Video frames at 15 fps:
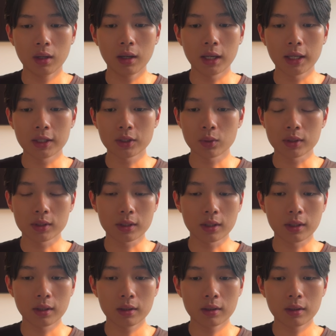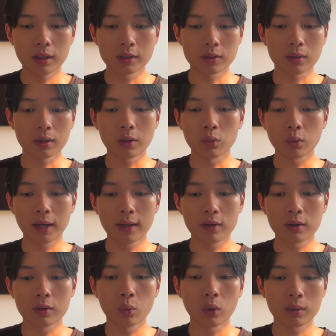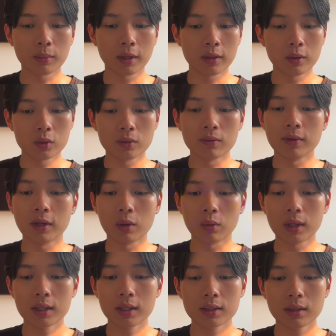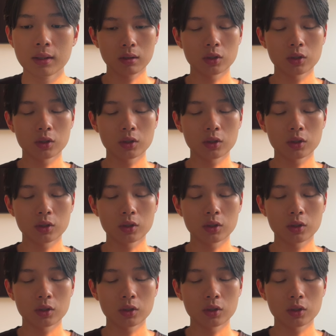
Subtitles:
And as you can see here, it's already rendered what my YouTube video is.